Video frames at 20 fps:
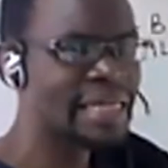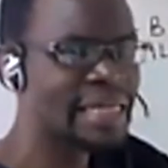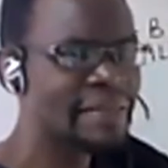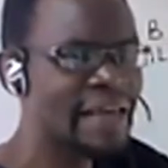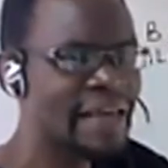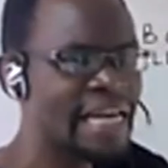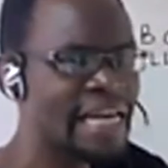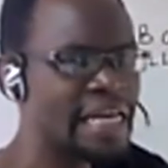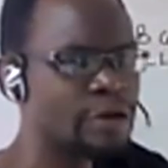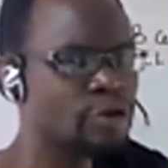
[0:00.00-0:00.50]

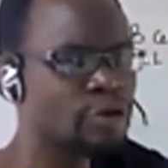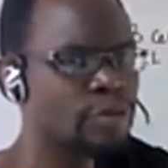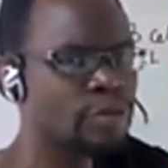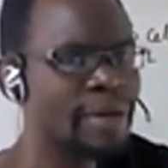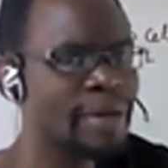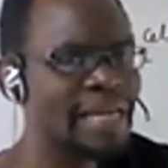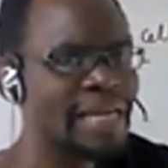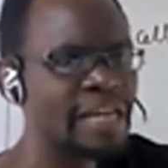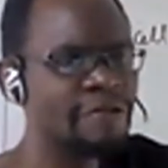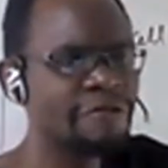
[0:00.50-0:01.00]
then it would
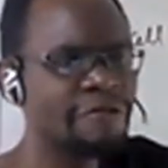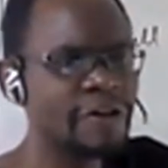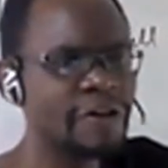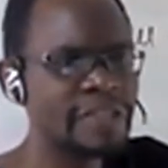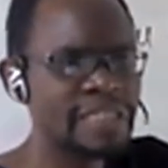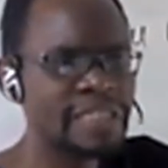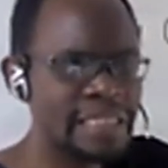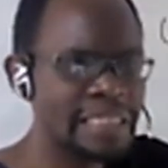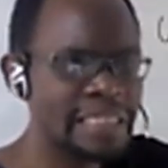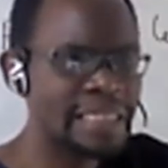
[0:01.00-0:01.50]
be
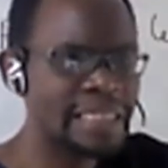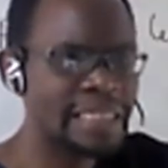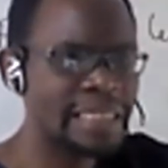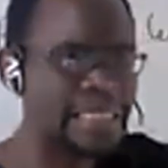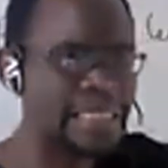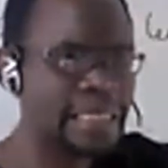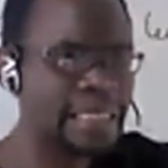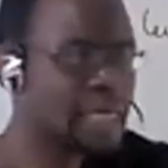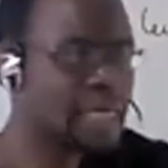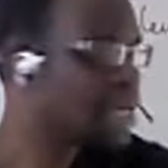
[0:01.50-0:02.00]
lymphocytic.
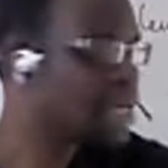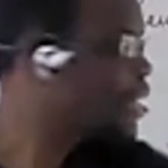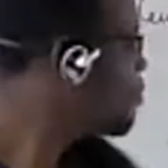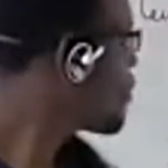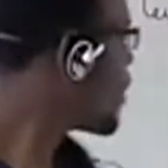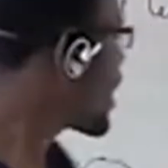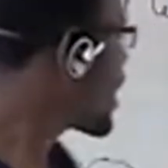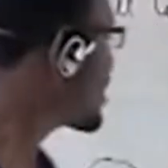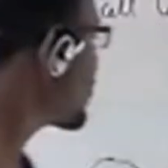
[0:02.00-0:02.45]
But